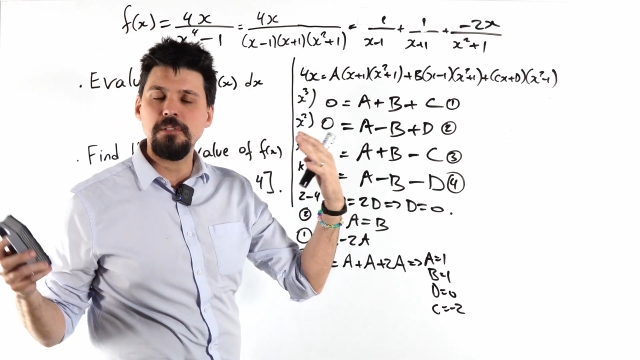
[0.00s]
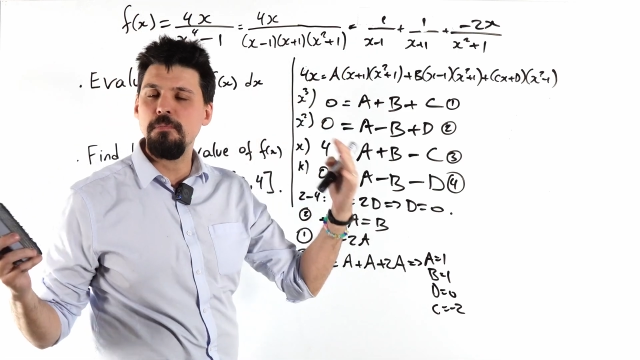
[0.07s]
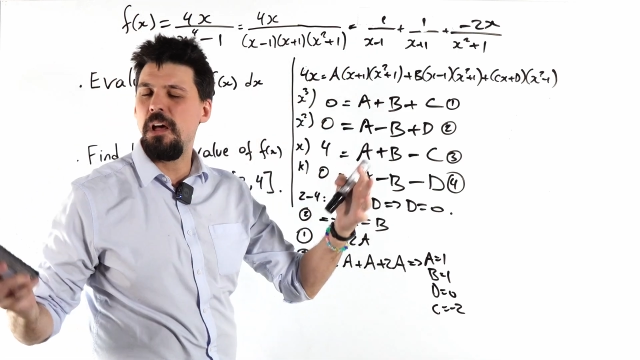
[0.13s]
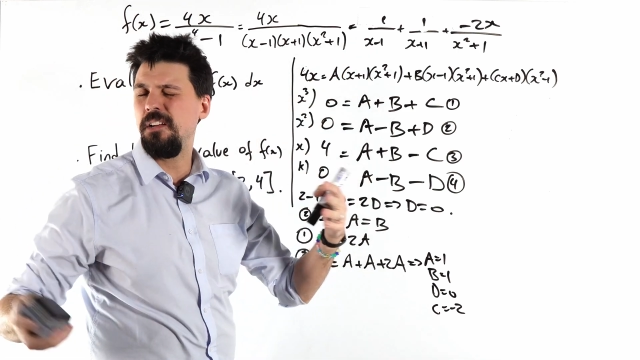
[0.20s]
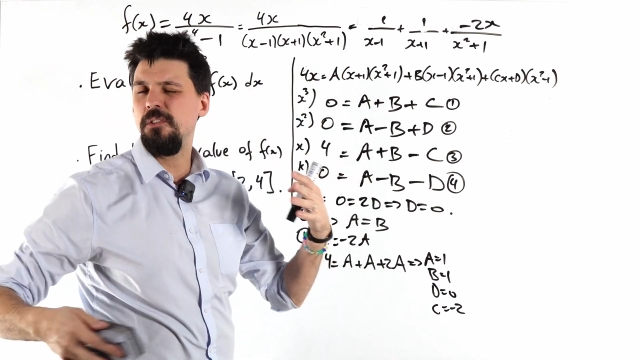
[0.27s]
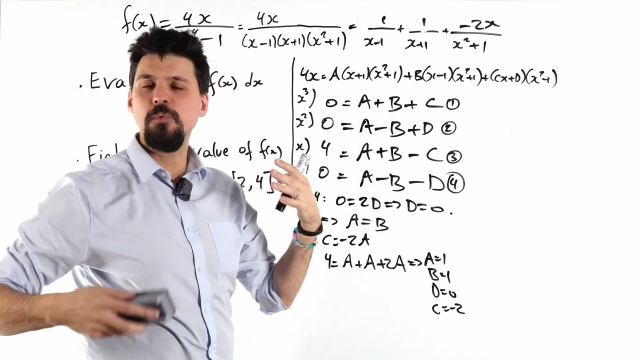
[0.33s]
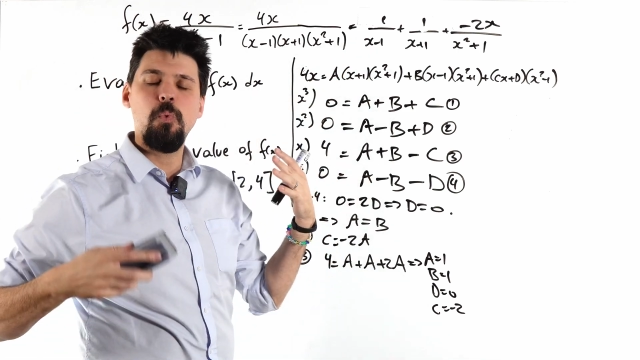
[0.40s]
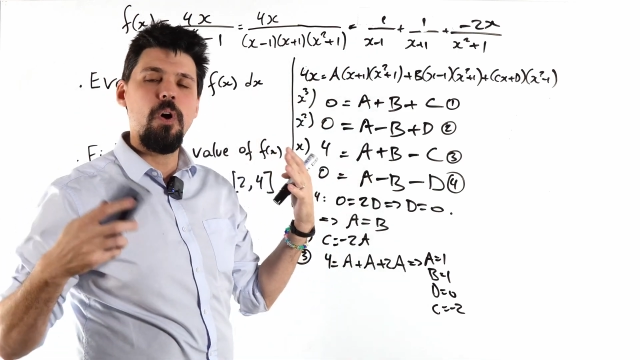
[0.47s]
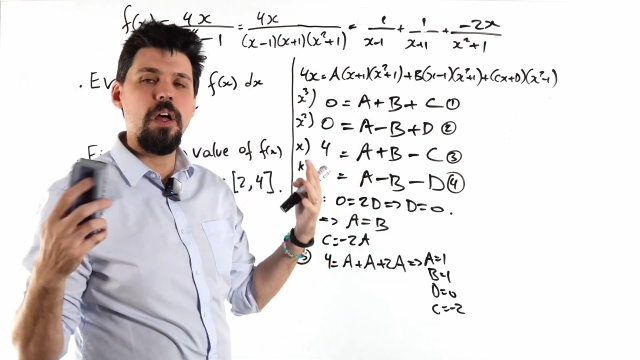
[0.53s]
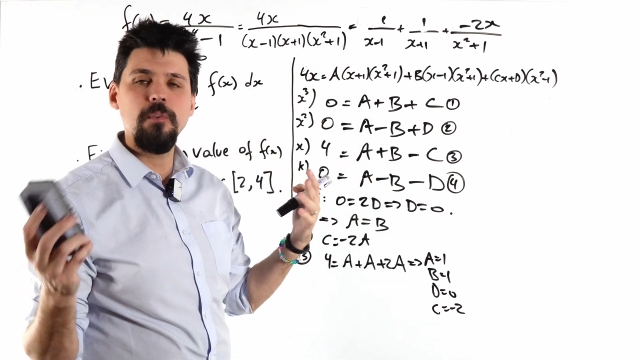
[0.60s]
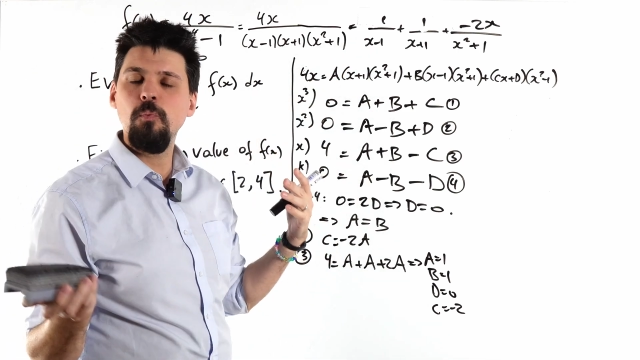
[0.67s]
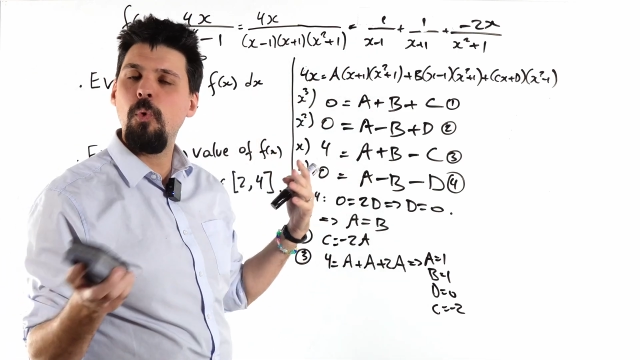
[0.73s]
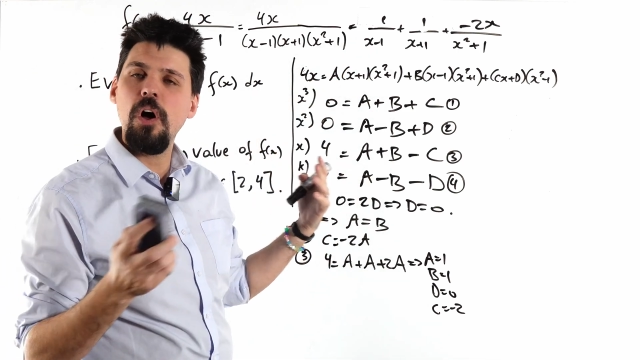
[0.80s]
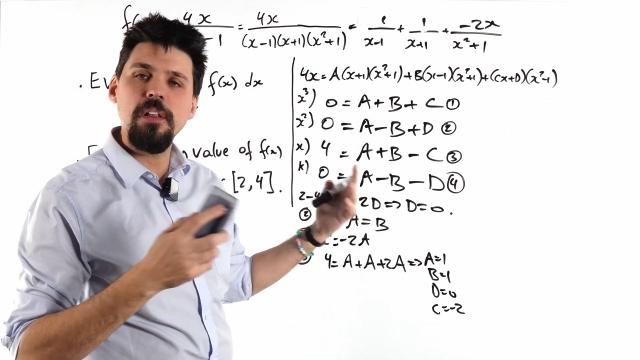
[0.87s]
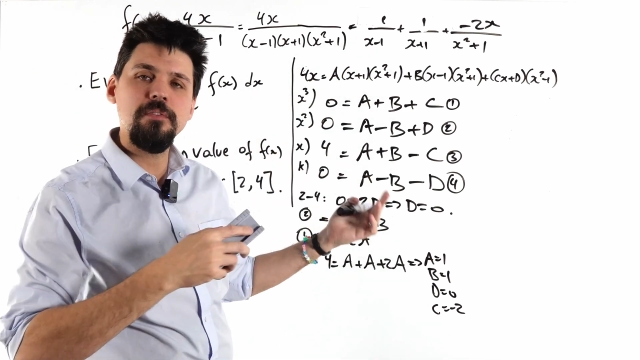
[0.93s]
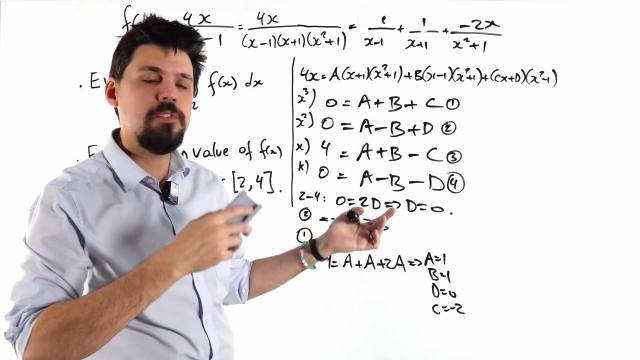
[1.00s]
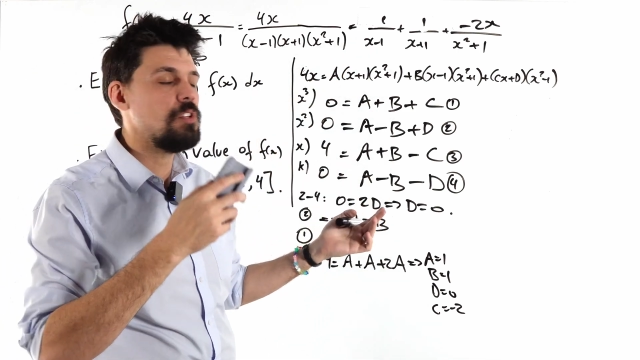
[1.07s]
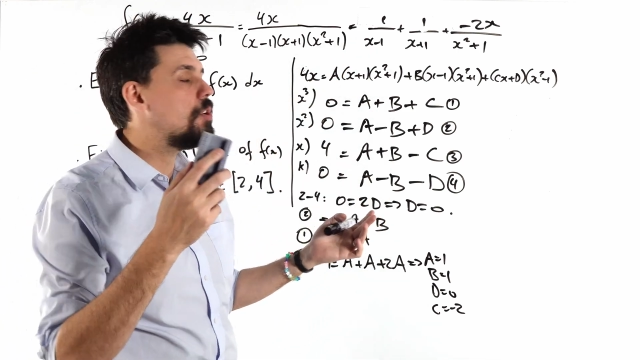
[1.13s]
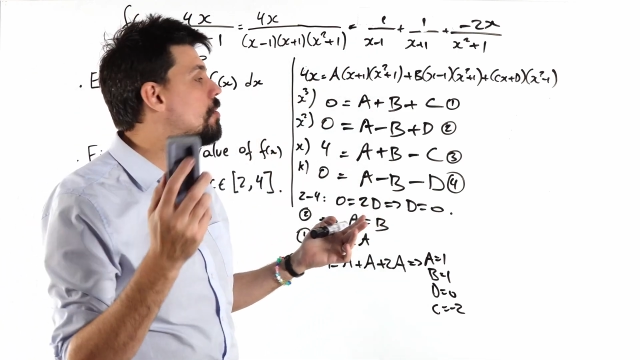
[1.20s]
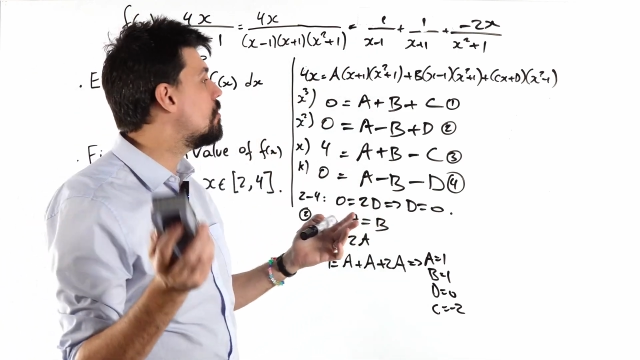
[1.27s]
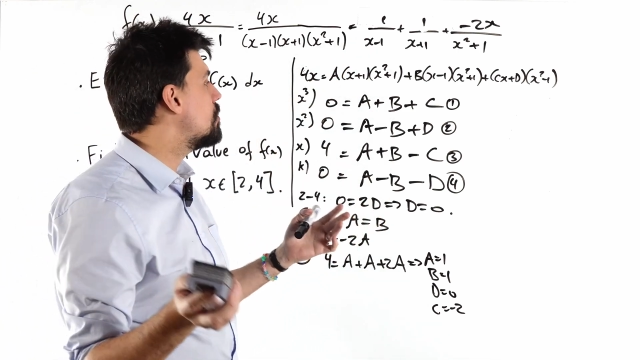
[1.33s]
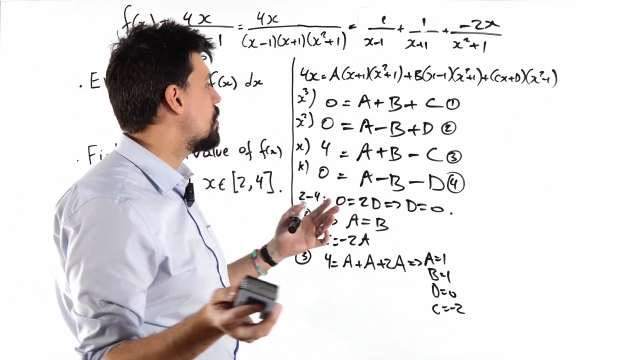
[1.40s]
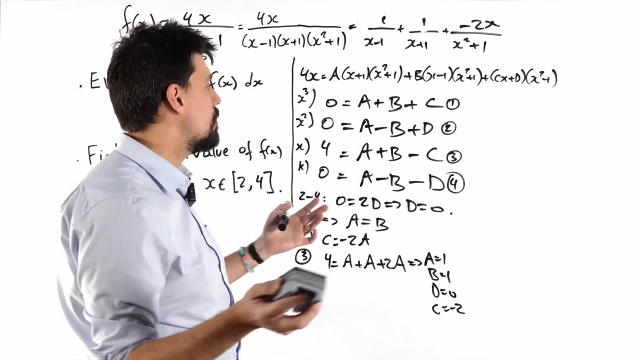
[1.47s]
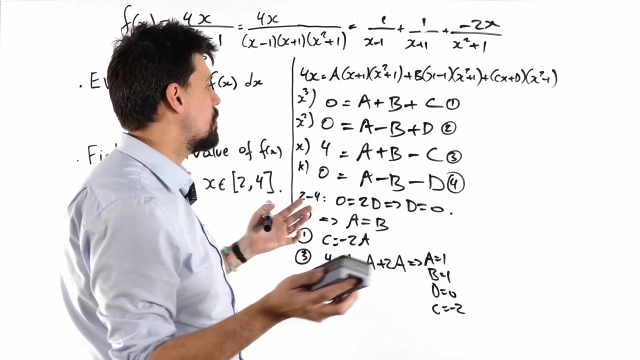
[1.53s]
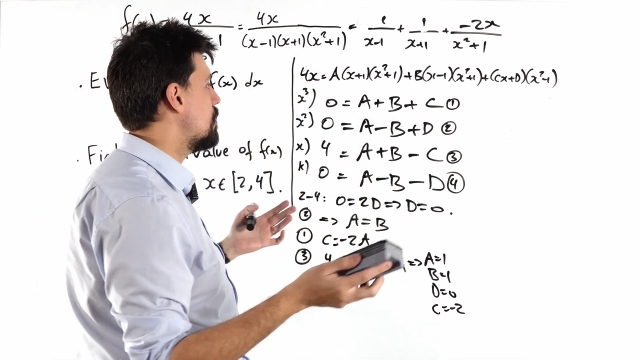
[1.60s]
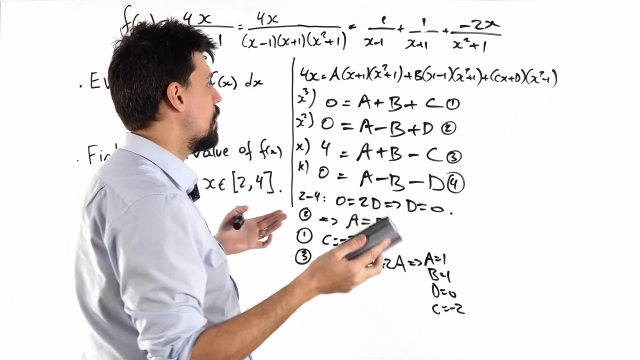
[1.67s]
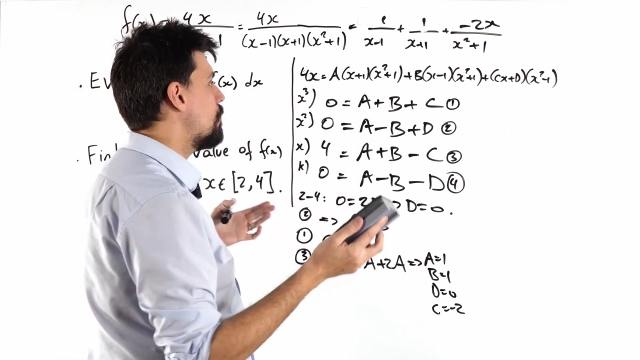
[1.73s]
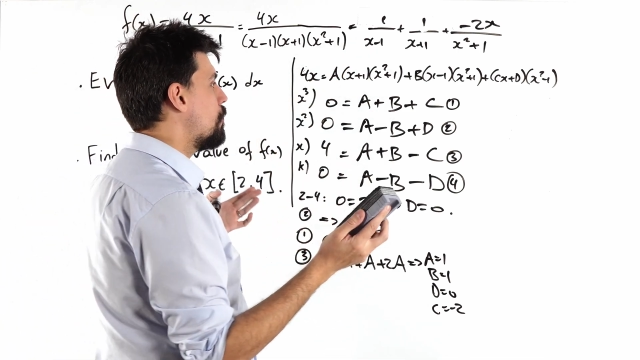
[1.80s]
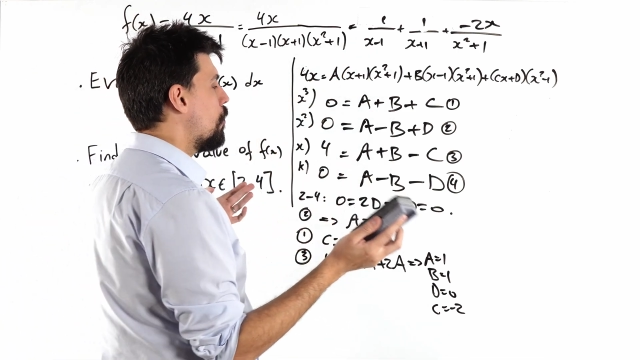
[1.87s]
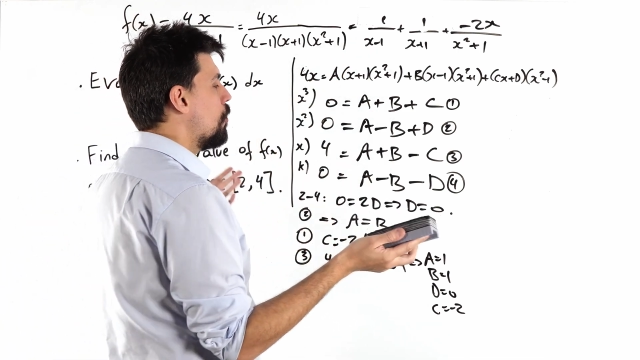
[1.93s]
minus one, one, two, so on and
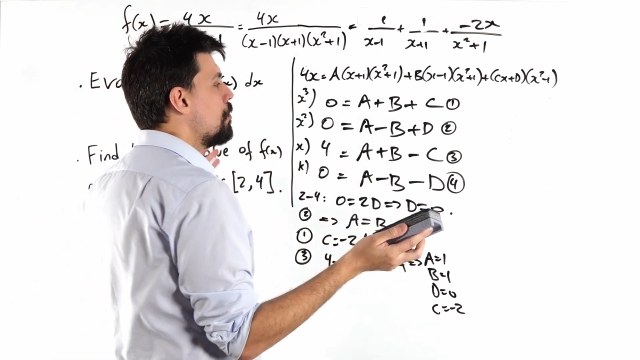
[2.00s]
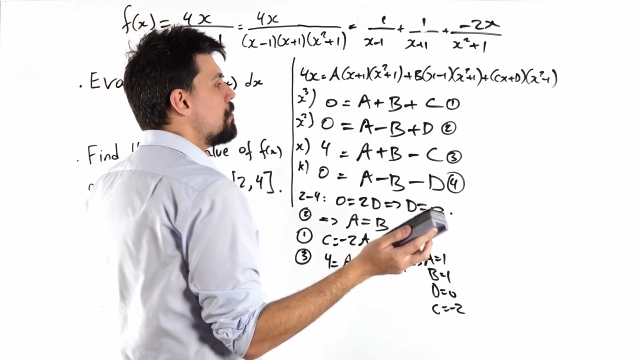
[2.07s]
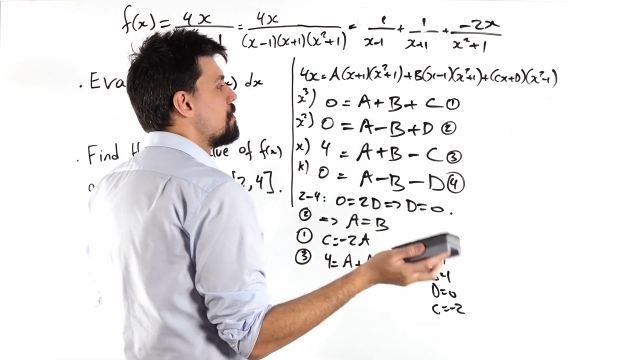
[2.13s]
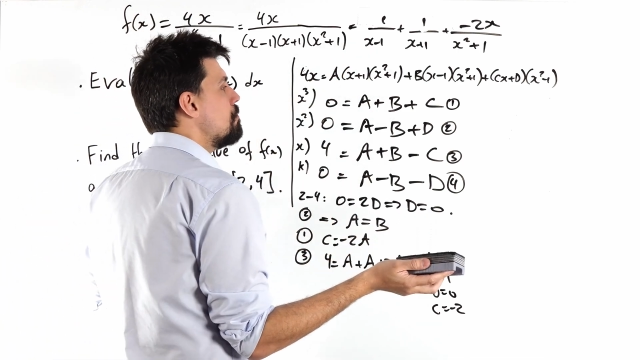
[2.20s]
so forth.